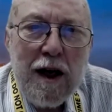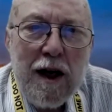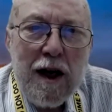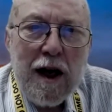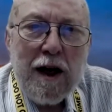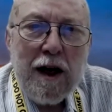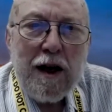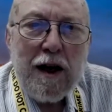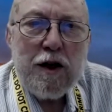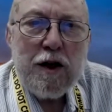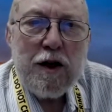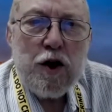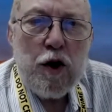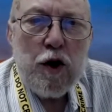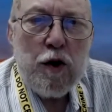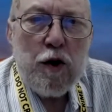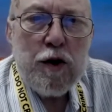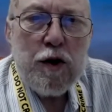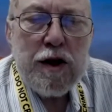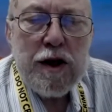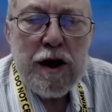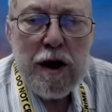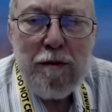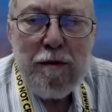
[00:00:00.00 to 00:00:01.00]
And that
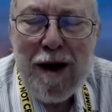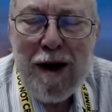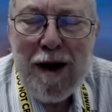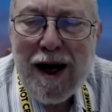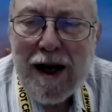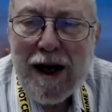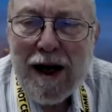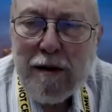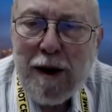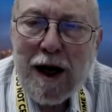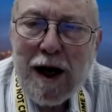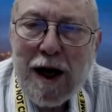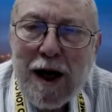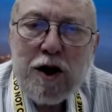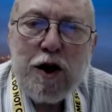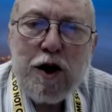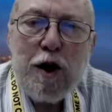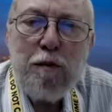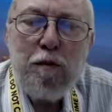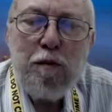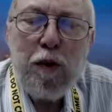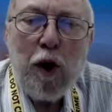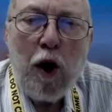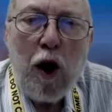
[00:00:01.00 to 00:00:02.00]
shows that imatinib
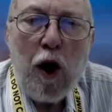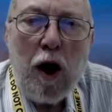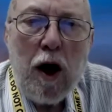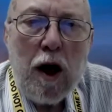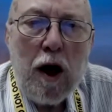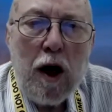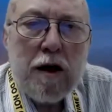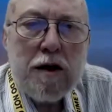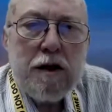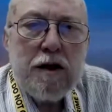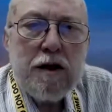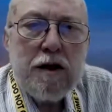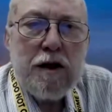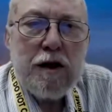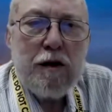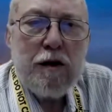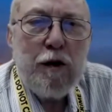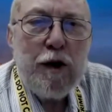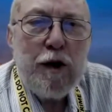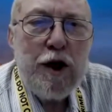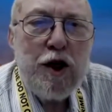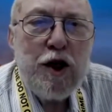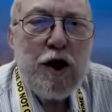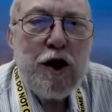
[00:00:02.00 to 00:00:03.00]
actually blocks the
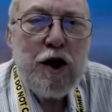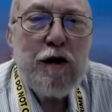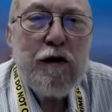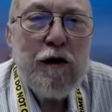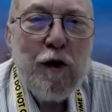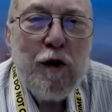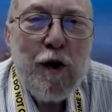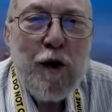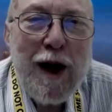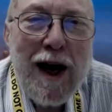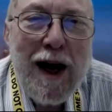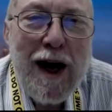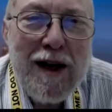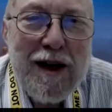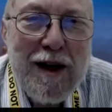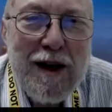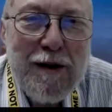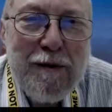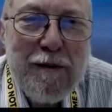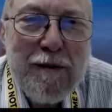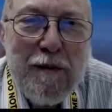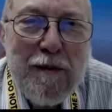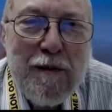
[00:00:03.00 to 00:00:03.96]
secretion of creatinine.